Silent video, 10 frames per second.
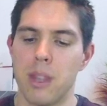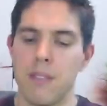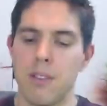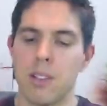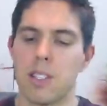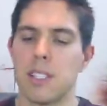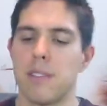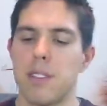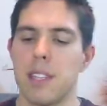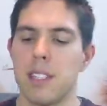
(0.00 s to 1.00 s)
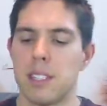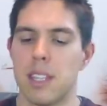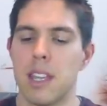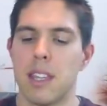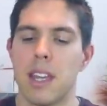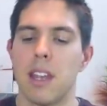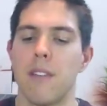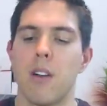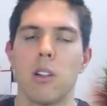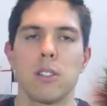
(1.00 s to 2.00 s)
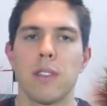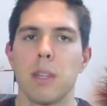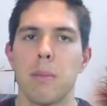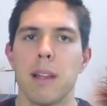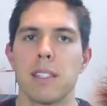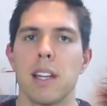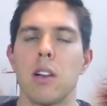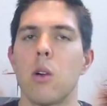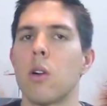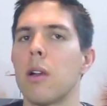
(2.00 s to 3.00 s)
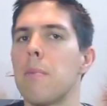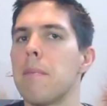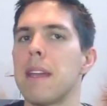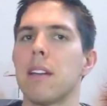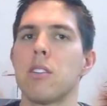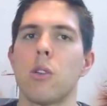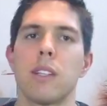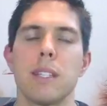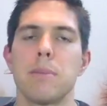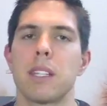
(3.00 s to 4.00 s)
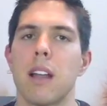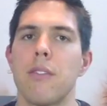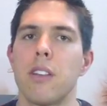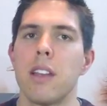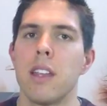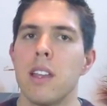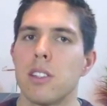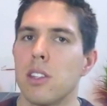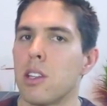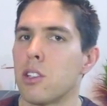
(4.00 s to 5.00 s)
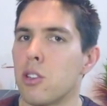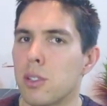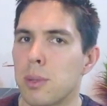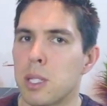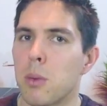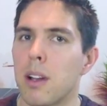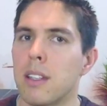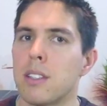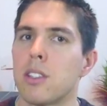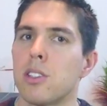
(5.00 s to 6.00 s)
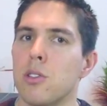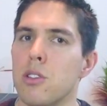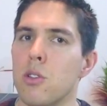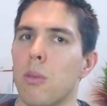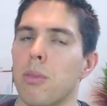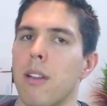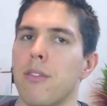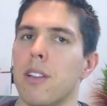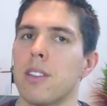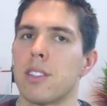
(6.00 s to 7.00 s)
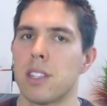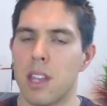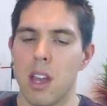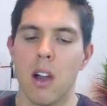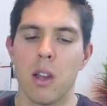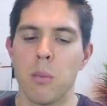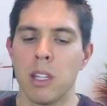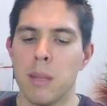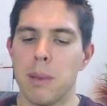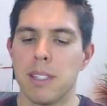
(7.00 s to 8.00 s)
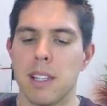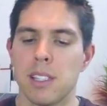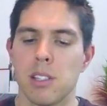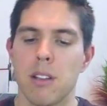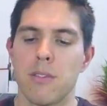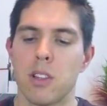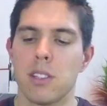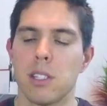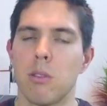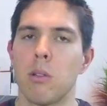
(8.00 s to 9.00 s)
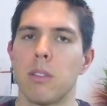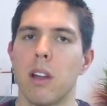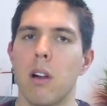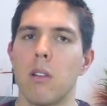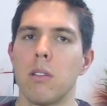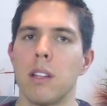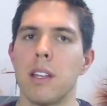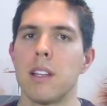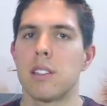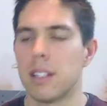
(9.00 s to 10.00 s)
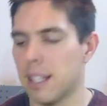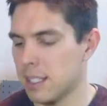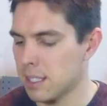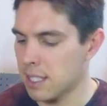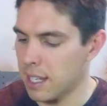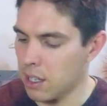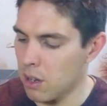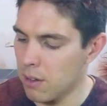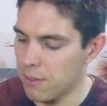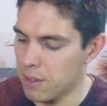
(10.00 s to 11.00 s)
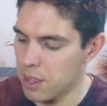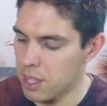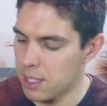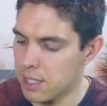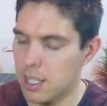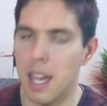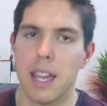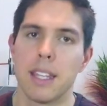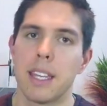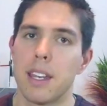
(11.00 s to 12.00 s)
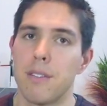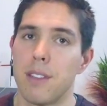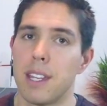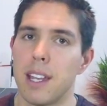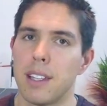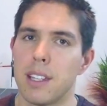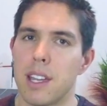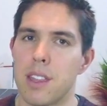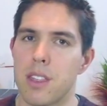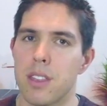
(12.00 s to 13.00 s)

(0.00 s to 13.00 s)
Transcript: versions of this that have holes for the buzzer or a mound or attempt to cover it. So you can choose which one to suit your preference. I don't mind the buzzer, so I've chosen the one with the hole. So let's take off this and get it fitted underneath.